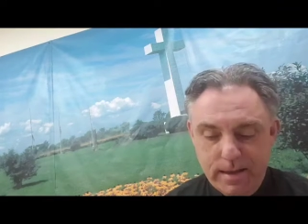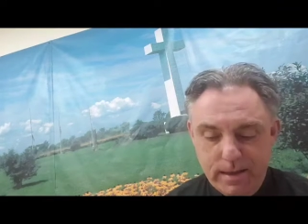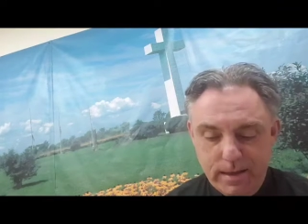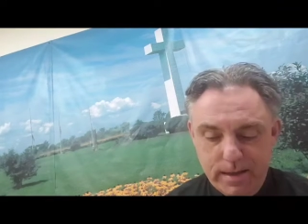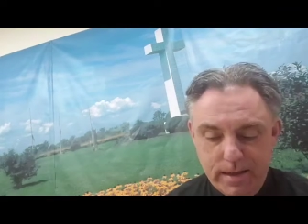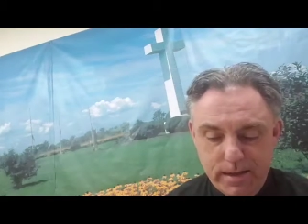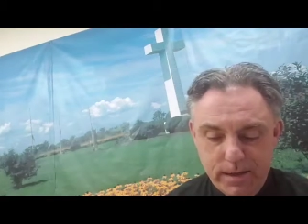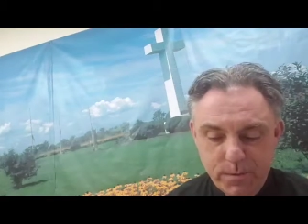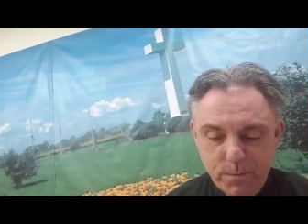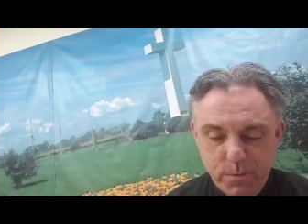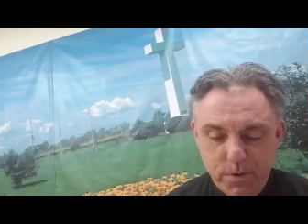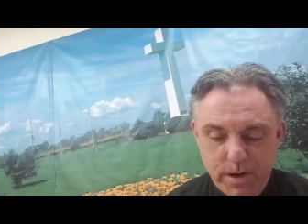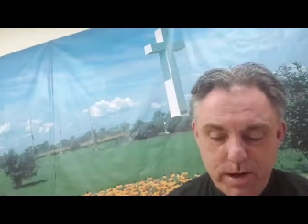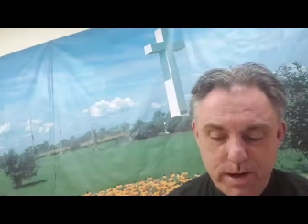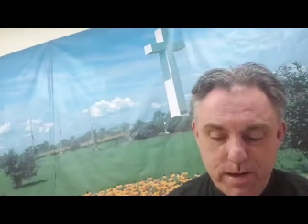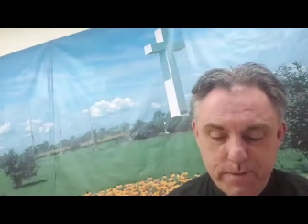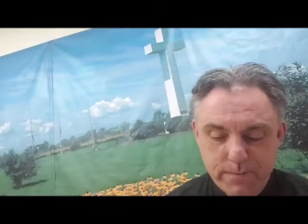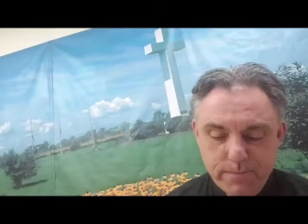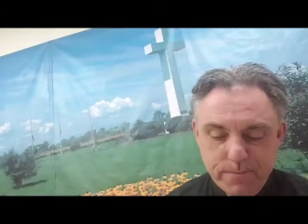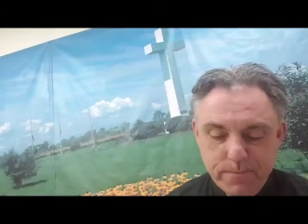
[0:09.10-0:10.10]
Let us
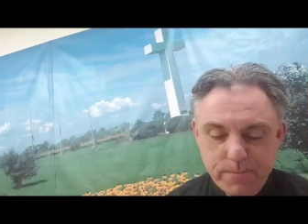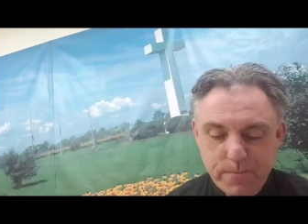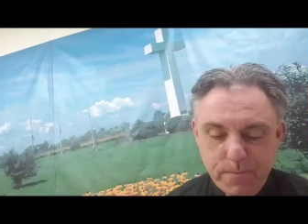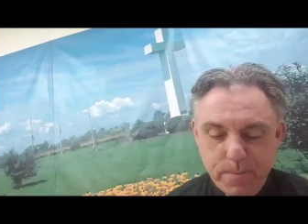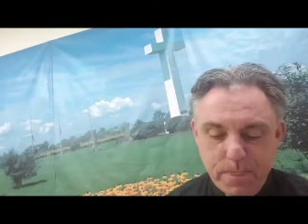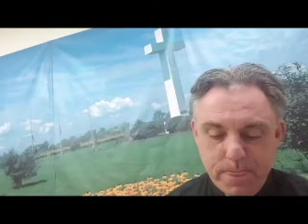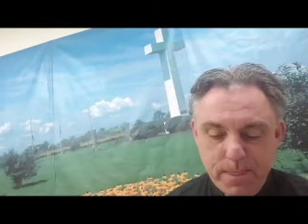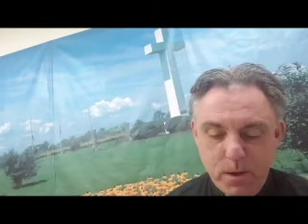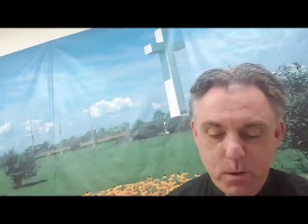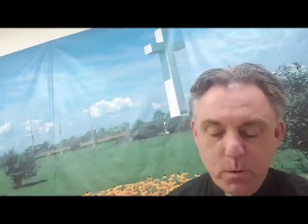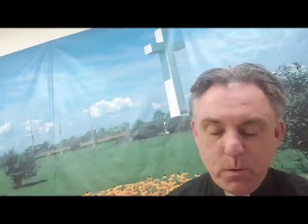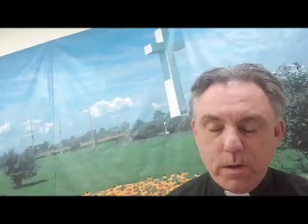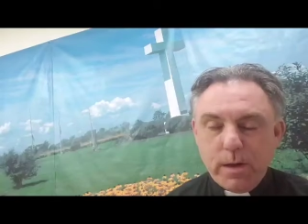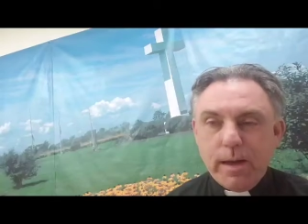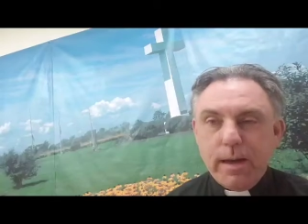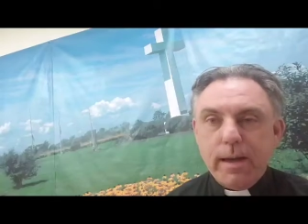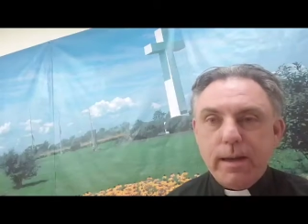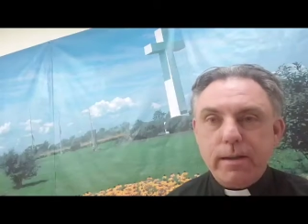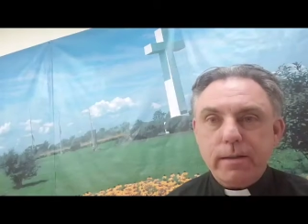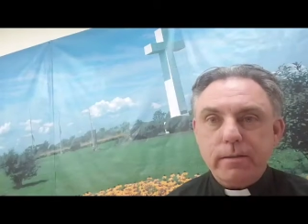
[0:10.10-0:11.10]
pray. O
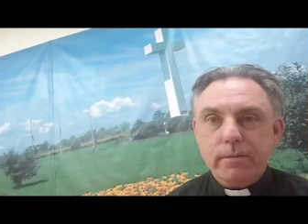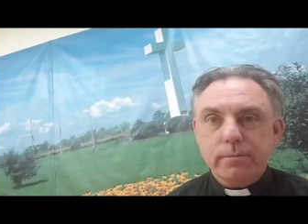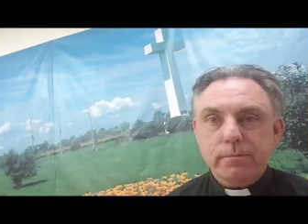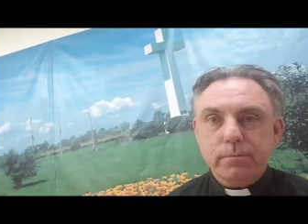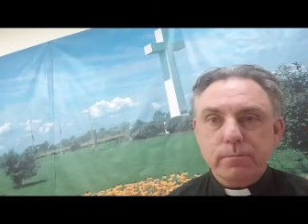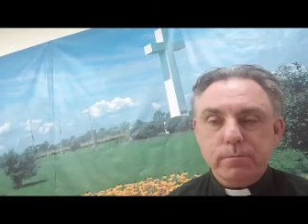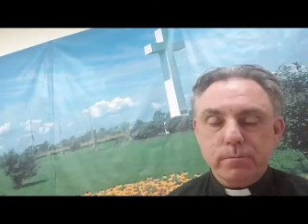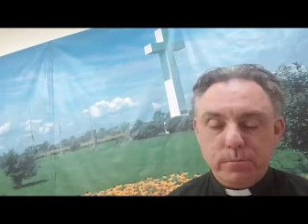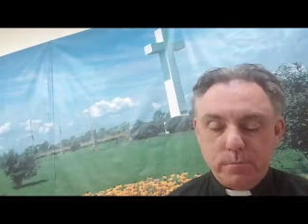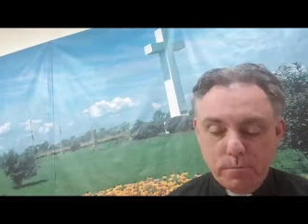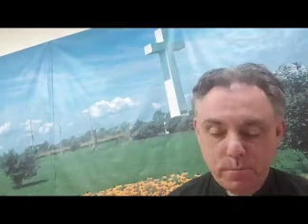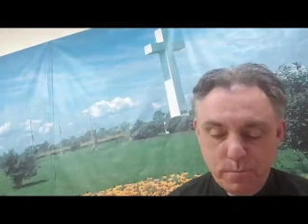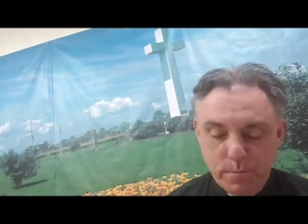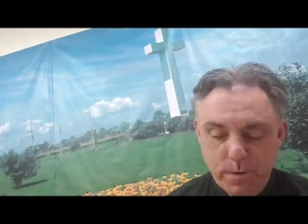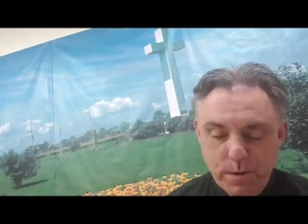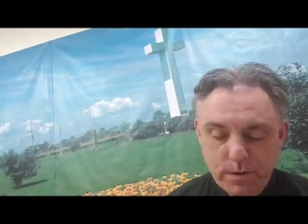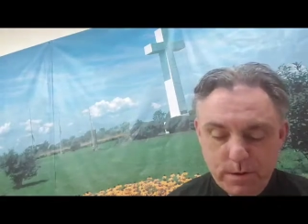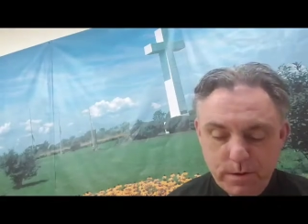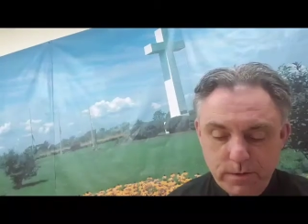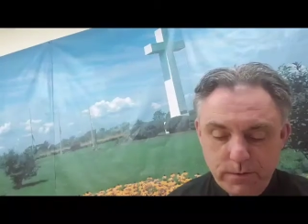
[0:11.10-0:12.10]
God,
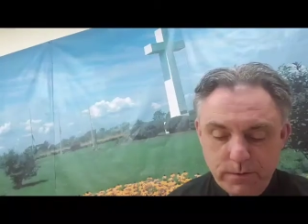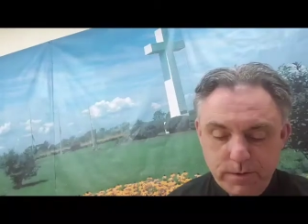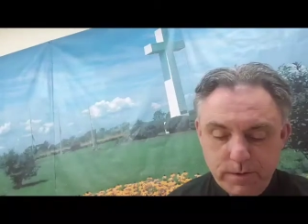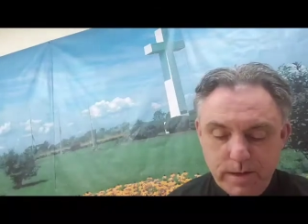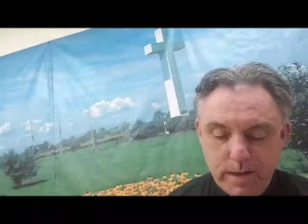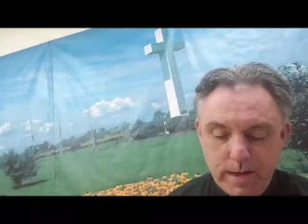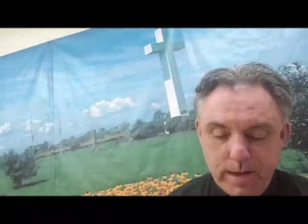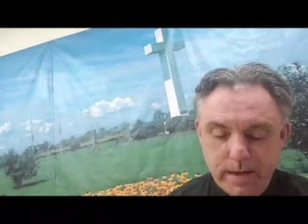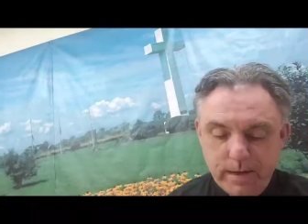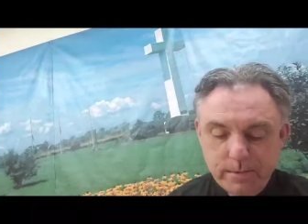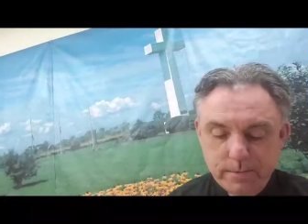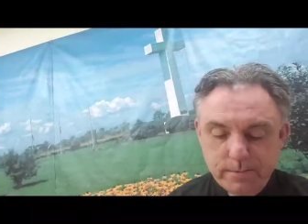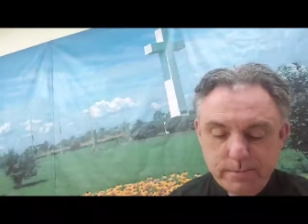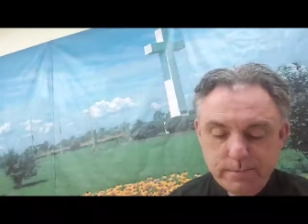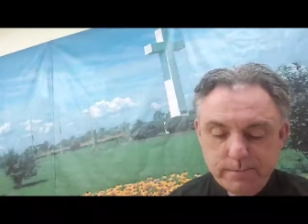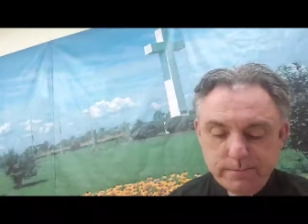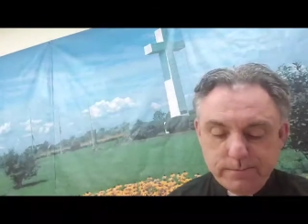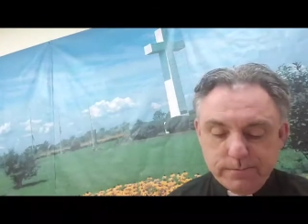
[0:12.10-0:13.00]
merciful God,